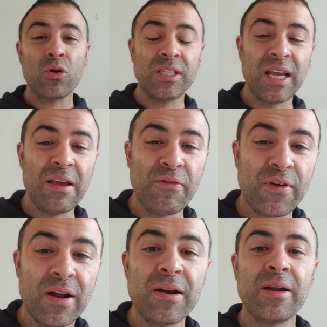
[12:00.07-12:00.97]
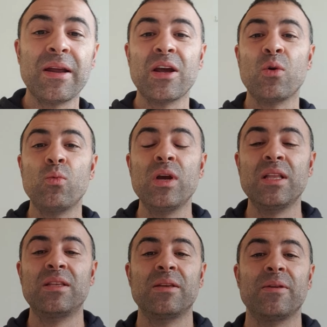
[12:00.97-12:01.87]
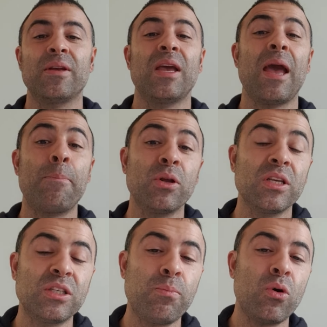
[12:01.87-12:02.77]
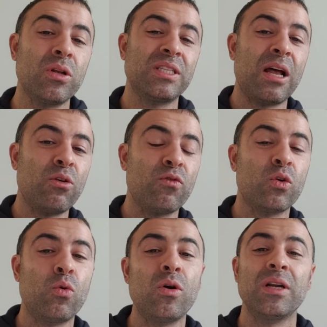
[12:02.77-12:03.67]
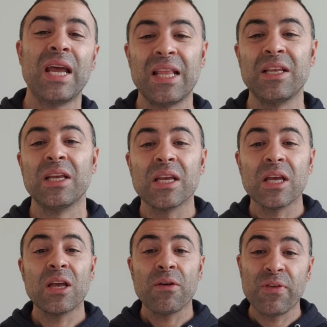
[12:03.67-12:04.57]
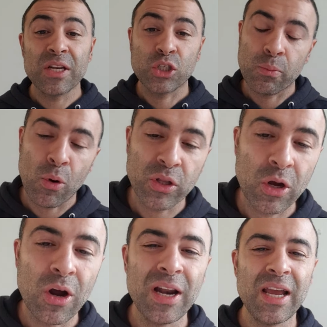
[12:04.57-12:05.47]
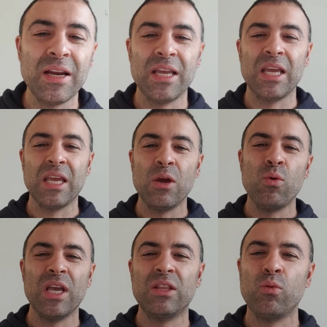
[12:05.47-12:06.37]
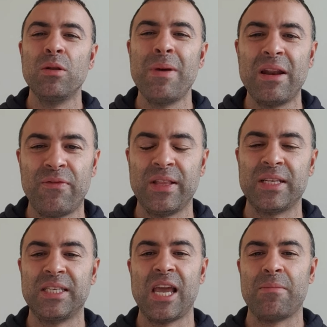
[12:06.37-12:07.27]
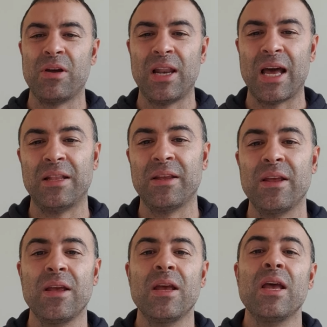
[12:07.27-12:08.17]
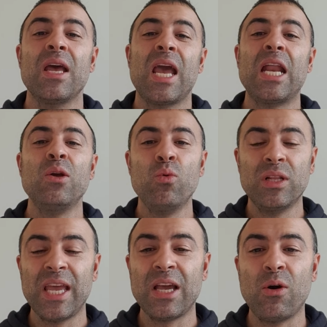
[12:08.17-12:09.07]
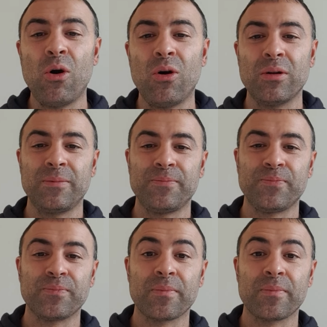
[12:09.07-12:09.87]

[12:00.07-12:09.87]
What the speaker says: safer and put his opponents out of the court and finish the point earlier, it will benefit his game a lot. And he will take on